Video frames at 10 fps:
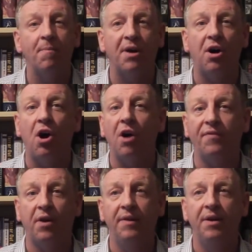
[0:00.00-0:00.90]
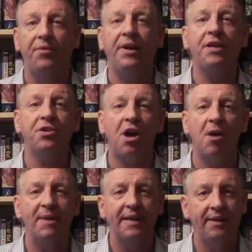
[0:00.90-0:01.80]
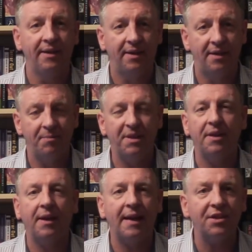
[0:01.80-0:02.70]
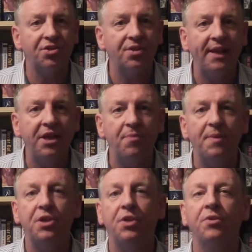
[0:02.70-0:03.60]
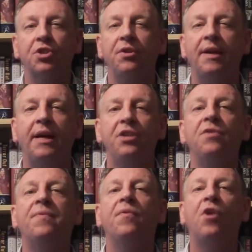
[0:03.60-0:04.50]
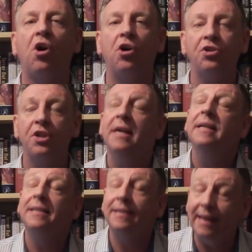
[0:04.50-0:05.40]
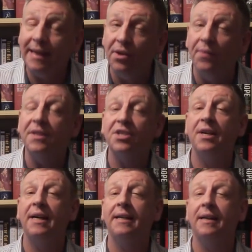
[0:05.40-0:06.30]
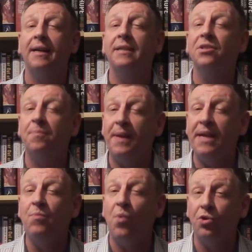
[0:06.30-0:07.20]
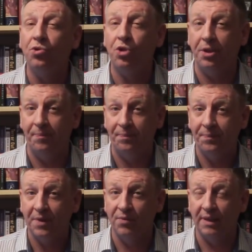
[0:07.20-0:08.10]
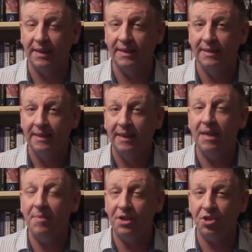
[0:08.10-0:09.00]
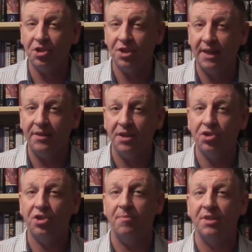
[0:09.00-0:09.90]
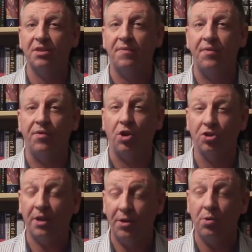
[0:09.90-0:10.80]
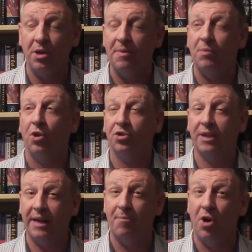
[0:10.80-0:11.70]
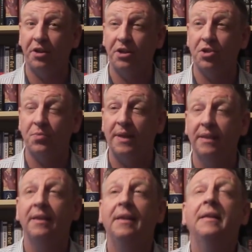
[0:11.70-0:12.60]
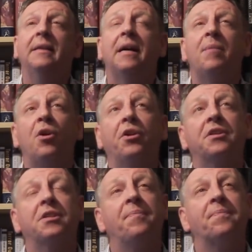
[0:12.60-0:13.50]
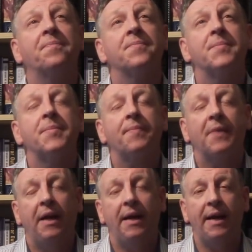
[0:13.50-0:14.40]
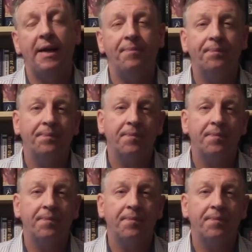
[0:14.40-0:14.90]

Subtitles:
on behalf of. Free Tommy be the last thing you'd be doing. So Nigel Farage, sitting on the sidelines, has been watching, right? Let me just say this to you, Mr. Farage. I know you'd be watching, and I'm honoured as well. I'm honoured.